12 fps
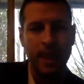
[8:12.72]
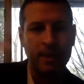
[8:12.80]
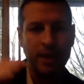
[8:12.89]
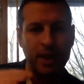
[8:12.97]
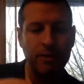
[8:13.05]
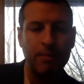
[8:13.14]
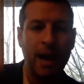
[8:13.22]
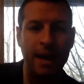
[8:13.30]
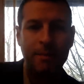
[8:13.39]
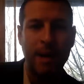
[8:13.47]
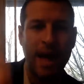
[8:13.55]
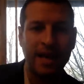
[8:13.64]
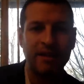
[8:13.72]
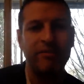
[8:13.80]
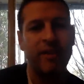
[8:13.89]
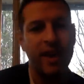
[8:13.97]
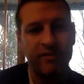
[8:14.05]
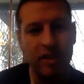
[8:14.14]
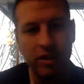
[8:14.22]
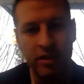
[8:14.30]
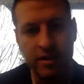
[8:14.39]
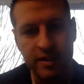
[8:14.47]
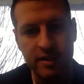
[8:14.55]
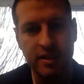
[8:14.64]
and then you buy it back at five
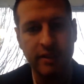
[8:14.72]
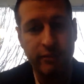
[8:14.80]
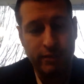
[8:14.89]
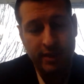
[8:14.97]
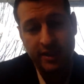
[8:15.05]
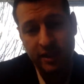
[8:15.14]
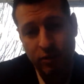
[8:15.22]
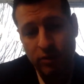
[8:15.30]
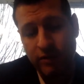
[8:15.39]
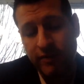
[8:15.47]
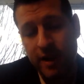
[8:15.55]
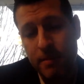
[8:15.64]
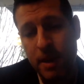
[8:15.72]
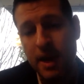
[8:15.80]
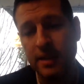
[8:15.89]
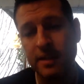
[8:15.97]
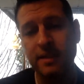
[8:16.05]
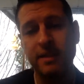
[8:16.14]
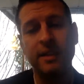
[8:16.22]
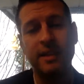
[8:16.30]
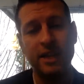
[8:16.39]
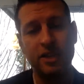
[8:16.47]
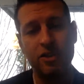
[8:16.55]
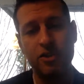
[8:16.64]
dollars if you think it's going to go to five bucks.
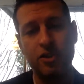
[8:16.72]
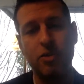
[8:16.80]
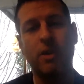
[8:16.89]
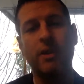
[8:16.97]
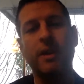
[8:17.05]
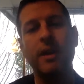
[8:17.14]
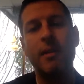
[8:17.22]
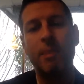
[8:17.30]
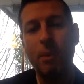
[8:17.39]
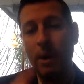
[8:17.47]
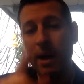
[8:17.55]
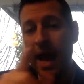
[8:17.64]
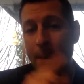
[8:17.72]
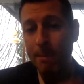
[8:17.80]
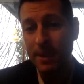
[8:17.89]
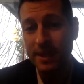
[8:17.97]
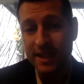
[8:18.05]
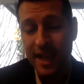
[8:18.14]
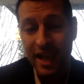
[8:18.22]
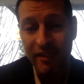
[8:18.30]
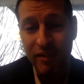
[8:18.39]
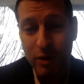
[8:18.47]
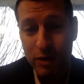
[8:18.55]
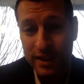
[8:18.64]
That's your short. But what happens
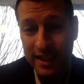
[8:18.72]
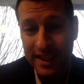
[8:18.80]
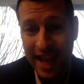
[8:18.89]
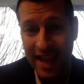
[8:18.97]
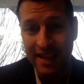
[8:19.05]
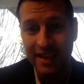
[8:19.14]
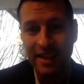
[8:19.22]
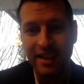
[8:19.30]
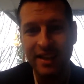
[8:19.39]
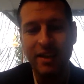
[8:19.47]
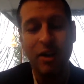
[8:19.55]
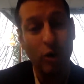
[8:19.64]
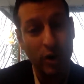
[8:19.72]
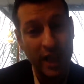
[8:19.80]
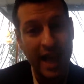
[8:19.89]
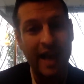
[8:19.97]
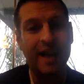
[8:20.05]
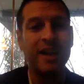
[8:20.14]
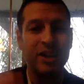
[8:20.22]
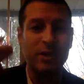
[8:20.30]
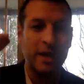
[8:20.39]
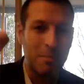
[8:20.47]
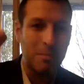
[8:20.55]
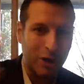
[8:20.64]
if it goes to ten? Oh yeah, you
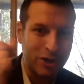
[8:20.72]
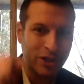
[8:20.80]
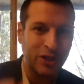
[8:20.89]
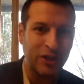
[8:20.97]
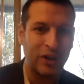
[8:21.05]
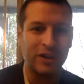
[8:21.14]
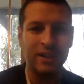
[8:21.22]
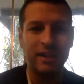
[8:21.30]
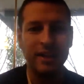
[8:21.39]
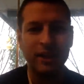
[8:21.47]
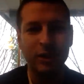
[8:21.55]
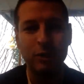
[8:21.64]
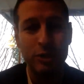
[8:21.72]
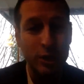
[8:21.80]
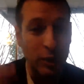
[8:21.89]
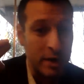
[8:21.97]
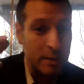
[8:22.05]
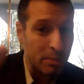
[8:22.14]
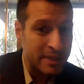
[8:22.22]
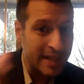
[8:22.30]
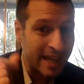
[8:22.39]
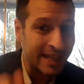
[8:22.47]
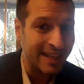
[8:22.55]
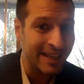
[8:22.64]
get a margin call. You lose thirty percent.